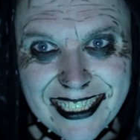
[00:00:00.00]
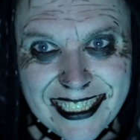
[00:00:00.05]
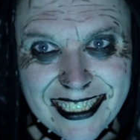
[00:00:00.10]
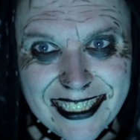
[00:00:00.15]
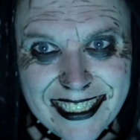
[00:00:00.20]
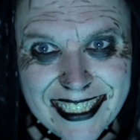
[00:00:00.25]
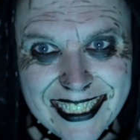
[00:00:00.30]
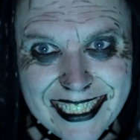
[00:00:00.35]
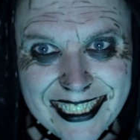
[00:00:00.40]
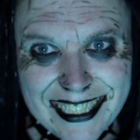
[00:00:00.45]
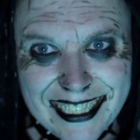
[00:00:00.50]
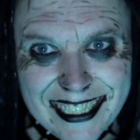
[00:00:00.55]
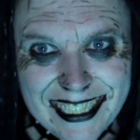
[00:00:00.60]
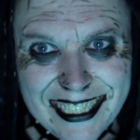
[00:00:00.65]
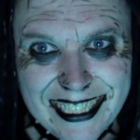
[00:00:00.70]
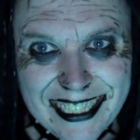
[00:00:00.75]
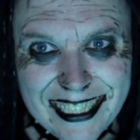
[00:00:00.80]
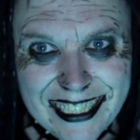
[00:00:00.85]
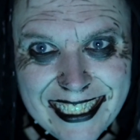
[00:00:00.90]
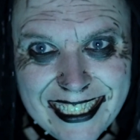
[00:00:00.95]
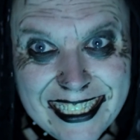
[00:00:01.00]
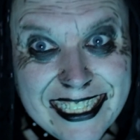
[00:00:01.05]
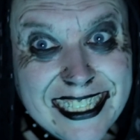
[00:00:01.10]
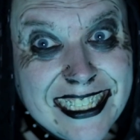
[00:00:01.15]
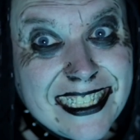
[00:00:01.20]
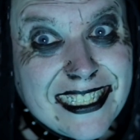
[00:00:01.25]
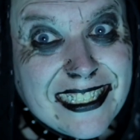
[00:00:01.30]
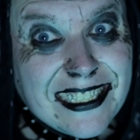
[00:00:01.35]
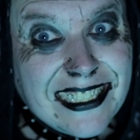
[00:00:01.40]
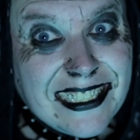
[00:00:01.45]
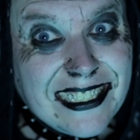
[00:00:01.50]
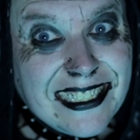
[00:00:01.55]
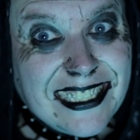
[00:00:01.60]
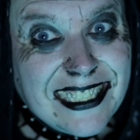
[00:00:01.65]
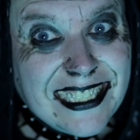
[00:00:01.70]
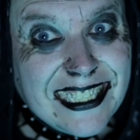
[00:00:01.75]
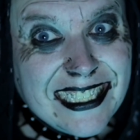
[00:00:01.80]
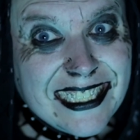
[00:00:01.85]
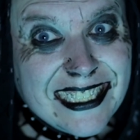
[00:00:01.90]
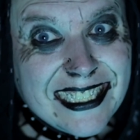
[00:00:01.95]
So I read. Have you
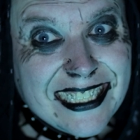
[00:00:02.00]
seen